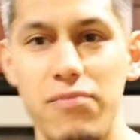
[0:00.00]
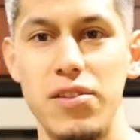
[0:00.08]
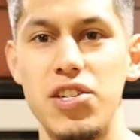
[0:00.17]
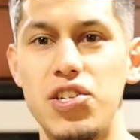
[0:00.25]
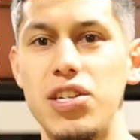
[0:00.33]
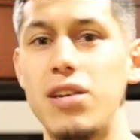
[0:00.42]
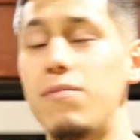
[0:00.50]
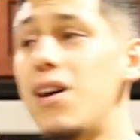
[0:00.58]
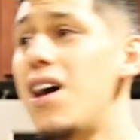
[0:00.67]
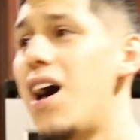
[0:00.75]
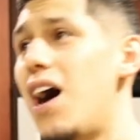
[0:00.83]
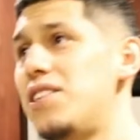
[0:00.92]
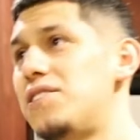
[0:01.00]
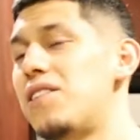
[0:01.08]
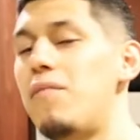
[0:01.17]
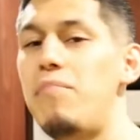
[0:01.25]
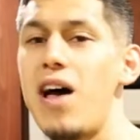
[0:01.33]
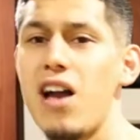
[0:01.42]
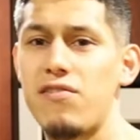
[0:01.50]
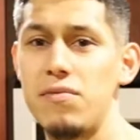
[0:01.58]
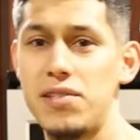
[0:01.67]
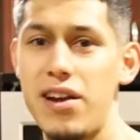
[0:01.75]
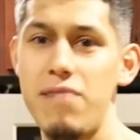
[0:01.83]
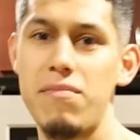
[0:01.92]
from the gym. I just got back
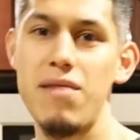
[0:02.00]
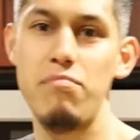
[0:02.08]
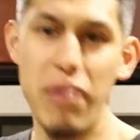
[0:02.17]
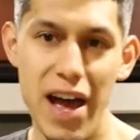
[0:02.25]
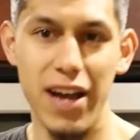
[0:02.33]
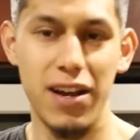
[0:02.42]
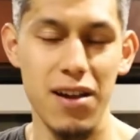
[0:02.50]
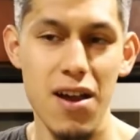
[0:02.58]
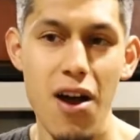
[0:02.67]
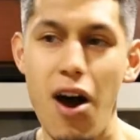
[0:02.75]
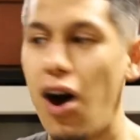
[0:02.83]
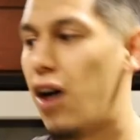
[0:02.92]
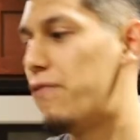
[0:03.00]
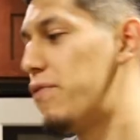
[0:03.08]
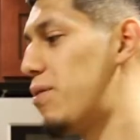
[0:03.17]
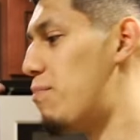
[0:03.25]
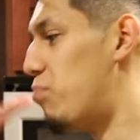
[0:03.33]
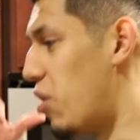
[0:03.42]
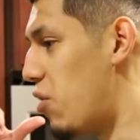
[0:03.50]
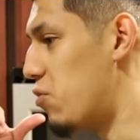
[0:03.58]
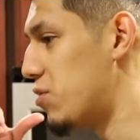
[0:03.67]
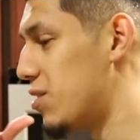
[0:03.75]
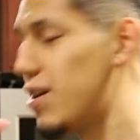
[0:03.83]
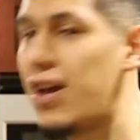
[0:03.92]
from tearing my back off of the
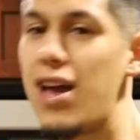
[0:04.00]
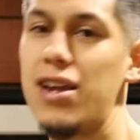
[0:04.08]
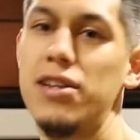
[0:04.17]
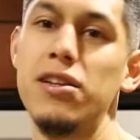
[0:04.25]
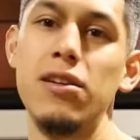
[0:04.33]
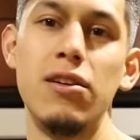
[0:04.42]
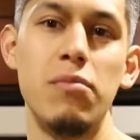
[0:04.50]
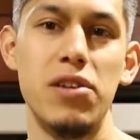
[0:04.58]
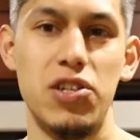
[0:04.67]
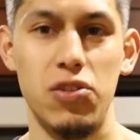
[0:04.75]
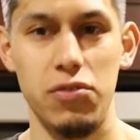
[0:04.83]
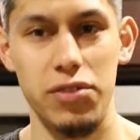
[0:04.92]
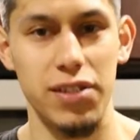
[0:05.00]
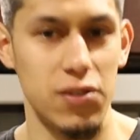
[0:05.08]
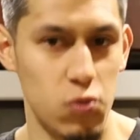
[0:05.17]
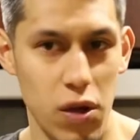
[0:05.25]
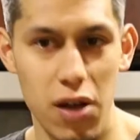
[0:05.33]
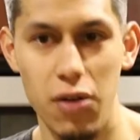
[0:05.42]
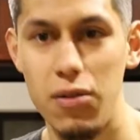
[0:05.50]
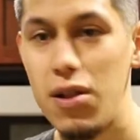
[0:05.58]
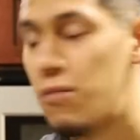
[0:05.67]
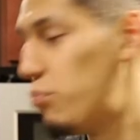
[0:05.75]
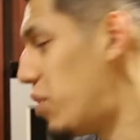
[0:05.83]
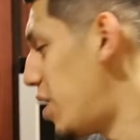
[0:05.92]
bone. and I did a little bit of shoulders as well.
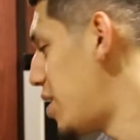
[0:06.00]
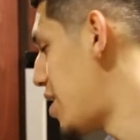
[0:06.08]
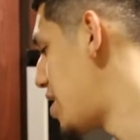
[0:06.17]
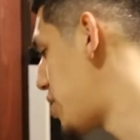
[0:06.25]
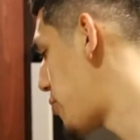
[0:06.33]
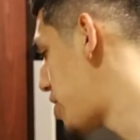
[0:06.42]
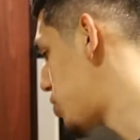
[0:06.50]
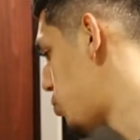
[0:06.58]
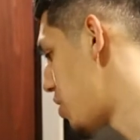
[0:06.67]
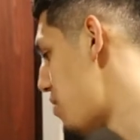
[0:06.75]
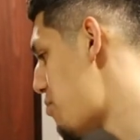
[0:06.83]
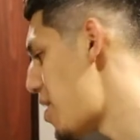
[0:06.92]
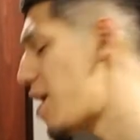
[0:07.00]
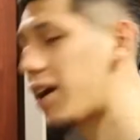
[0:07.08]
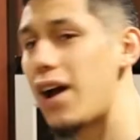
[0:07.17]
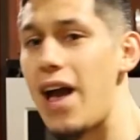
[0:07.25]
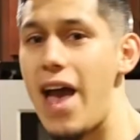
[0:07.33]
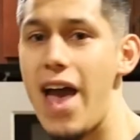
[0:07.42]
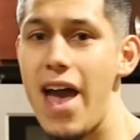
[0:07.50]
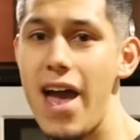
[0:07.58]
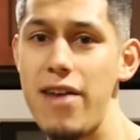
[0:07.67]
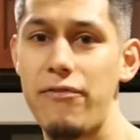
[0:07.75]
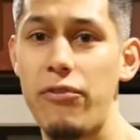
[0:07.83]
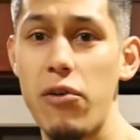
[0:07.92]
But anyways, we are back,
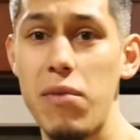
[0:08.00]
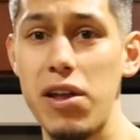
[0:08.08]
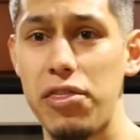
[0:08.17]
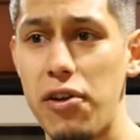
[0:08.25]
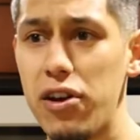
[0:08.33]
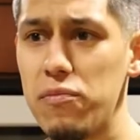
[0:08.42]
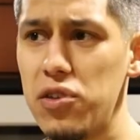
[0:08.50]
and for my third